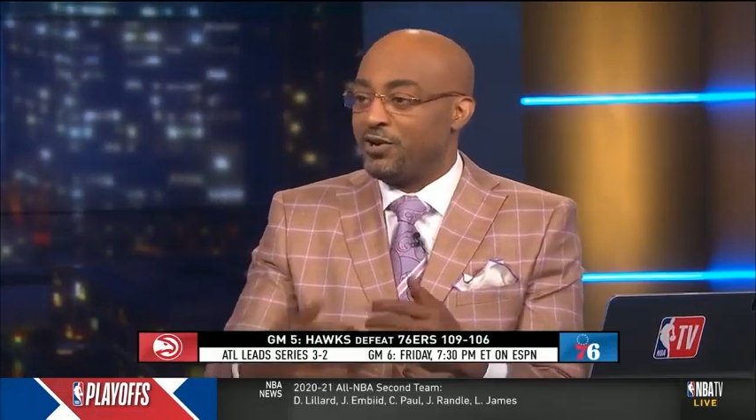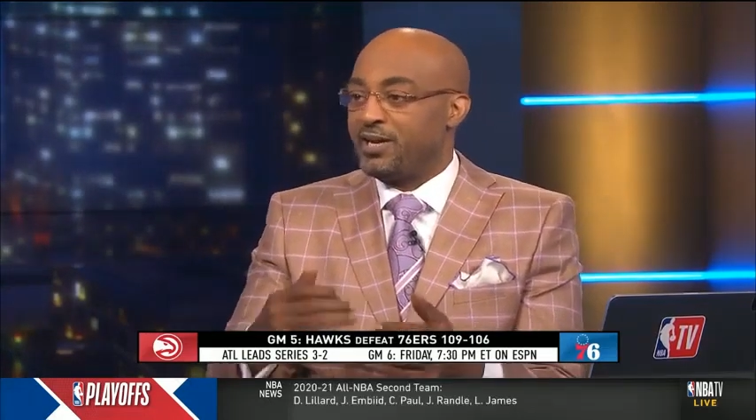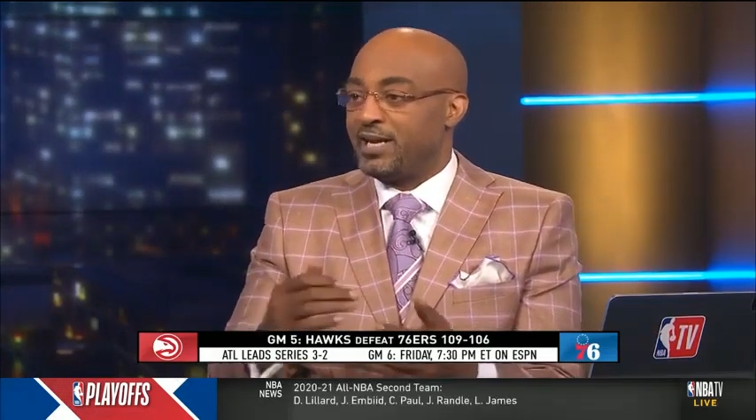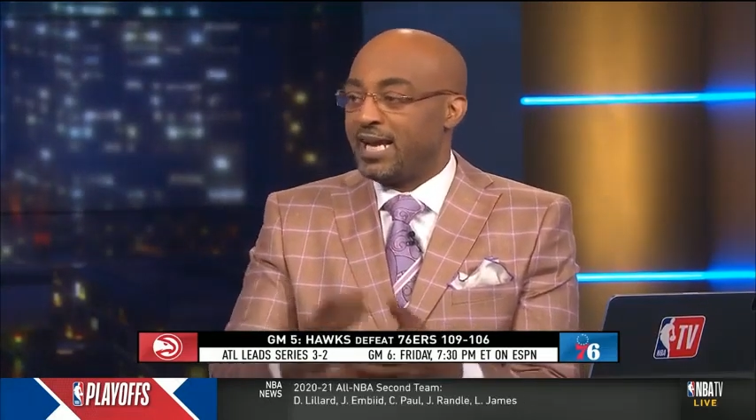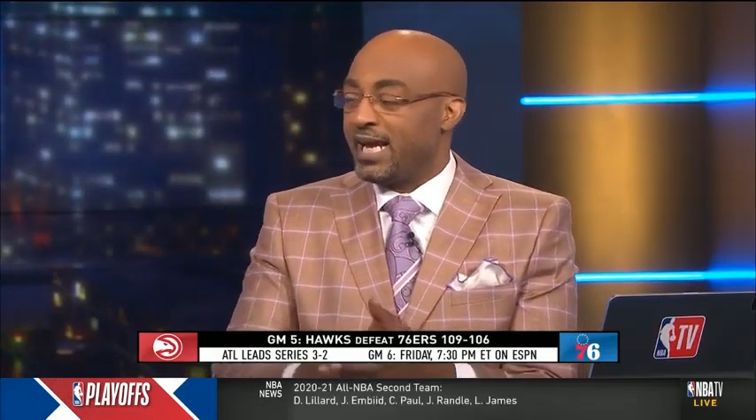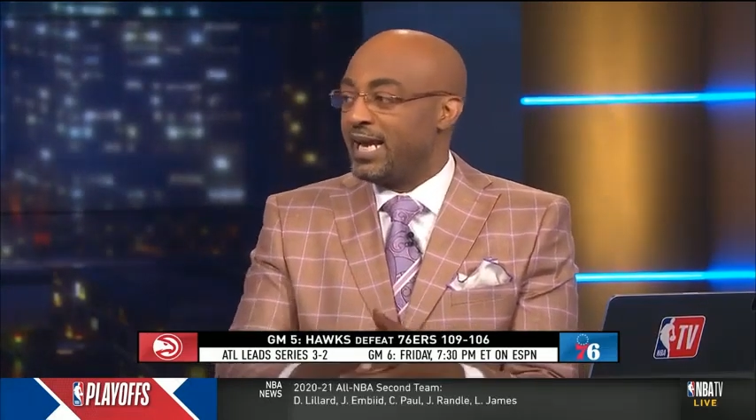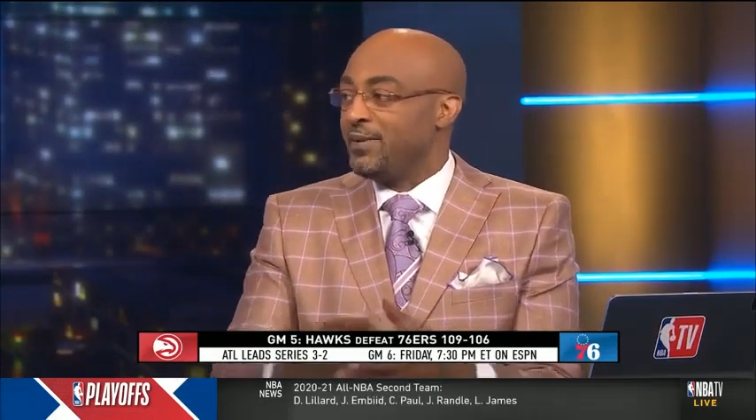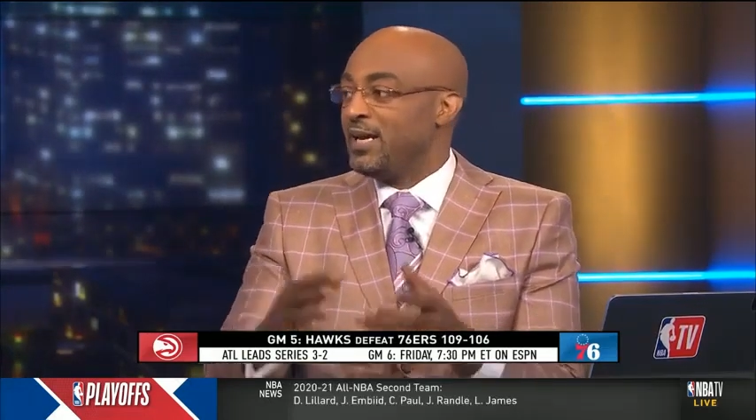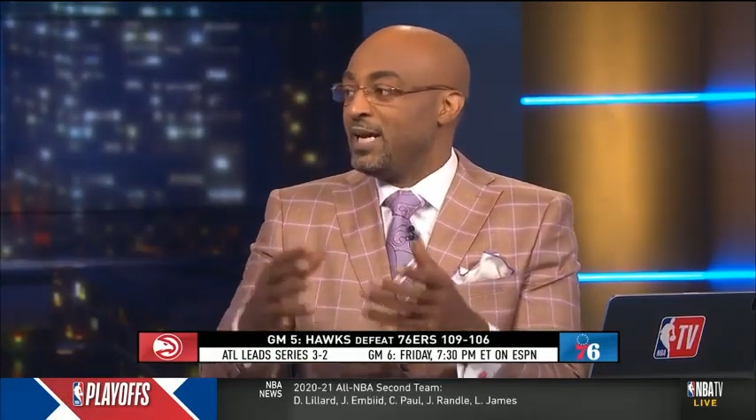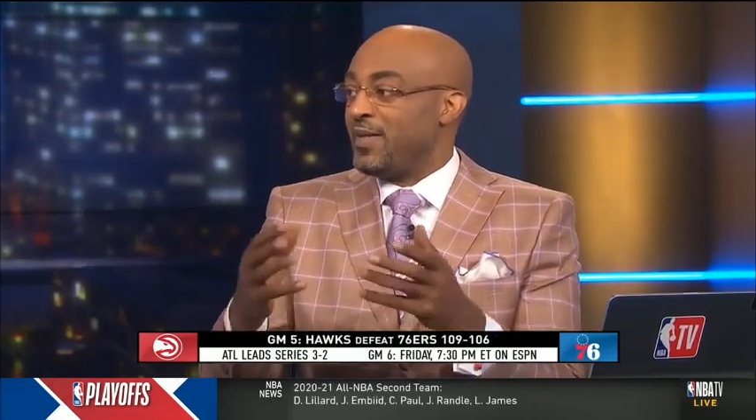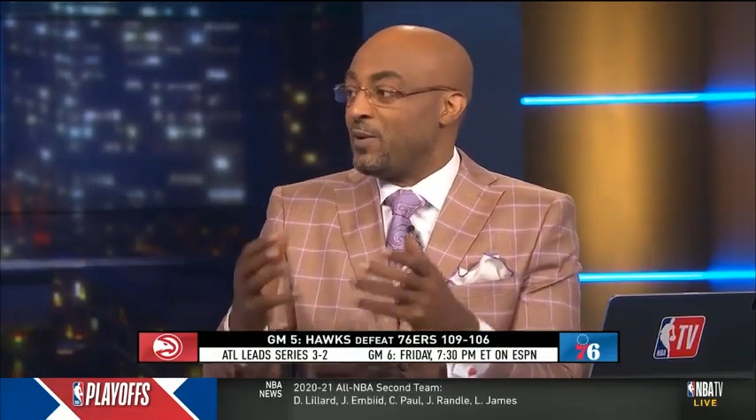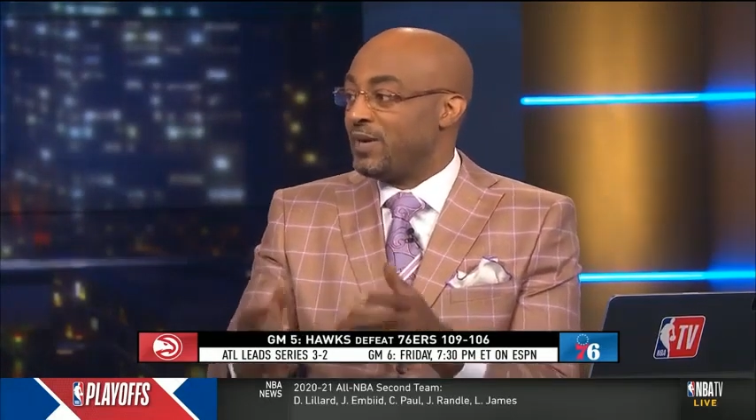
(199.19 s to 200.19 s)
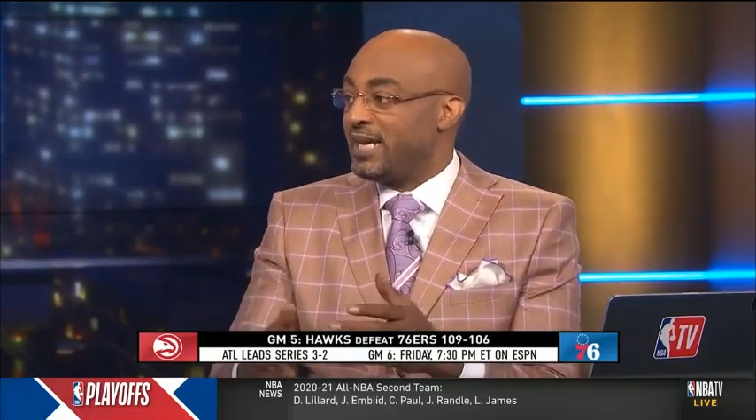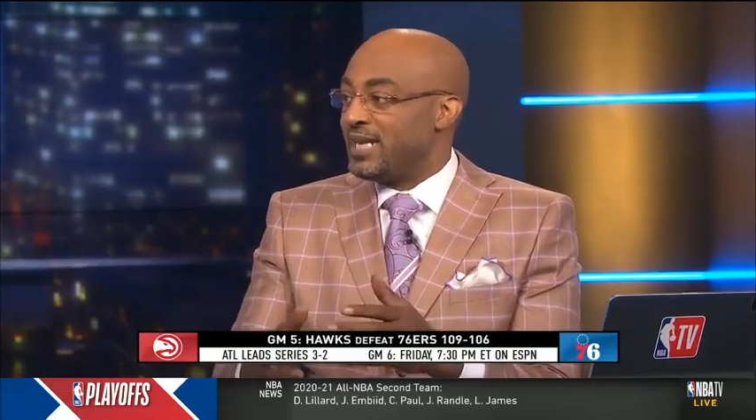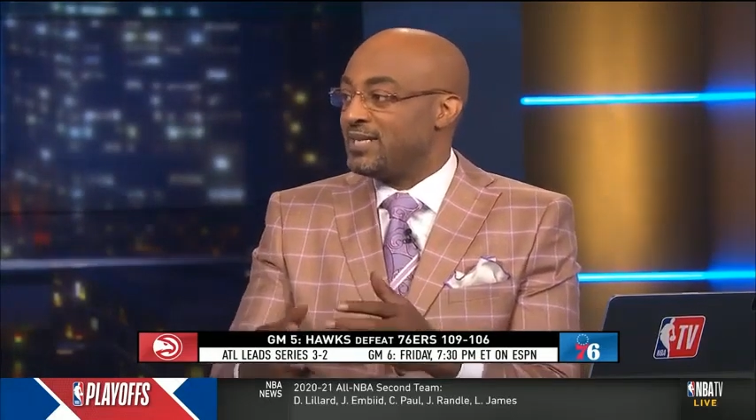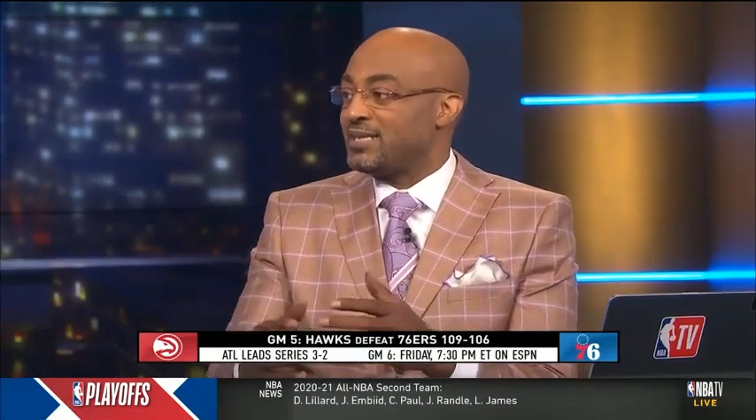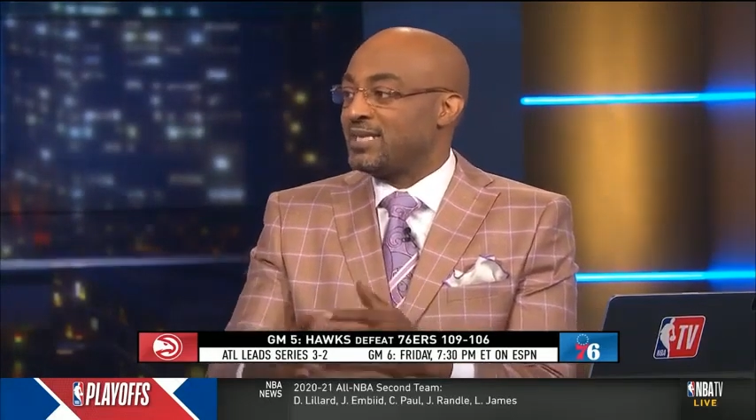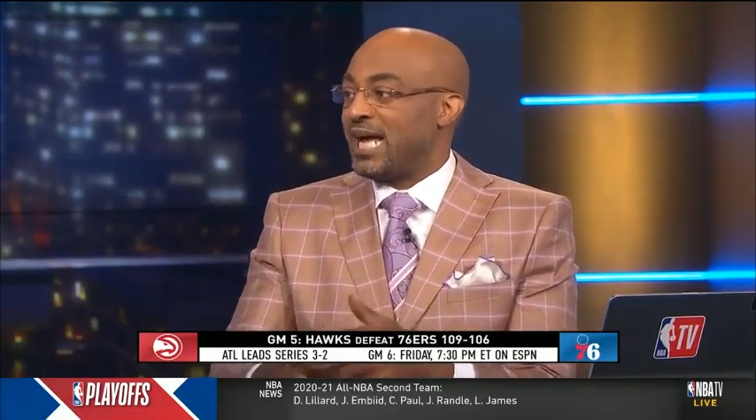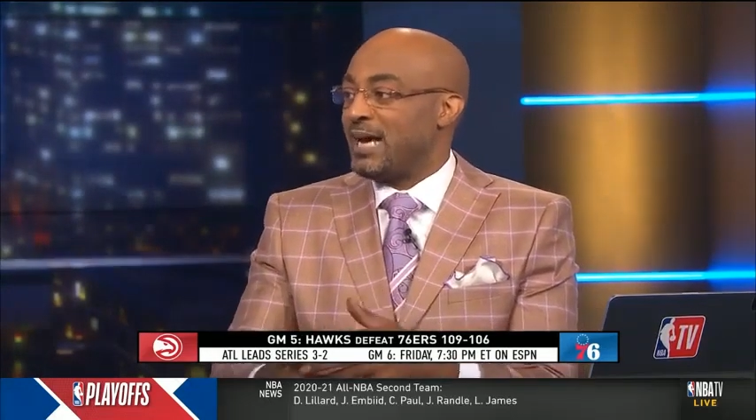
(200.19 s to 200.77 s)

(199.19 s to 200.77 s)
game, they were getting stops.